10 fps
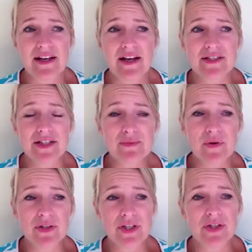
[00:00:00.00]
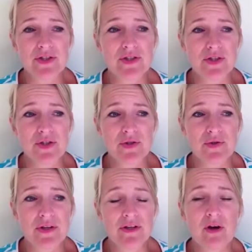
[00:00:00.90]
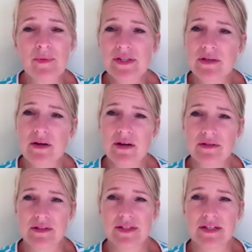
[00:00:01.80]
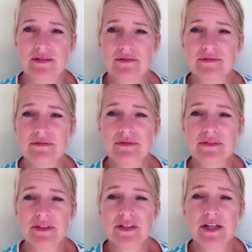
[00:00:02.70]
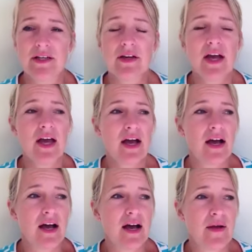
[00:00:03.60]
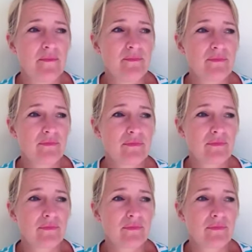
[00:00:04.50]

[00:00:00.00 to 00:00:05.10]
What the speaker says: I just want you to not be so hard on yourself, you know.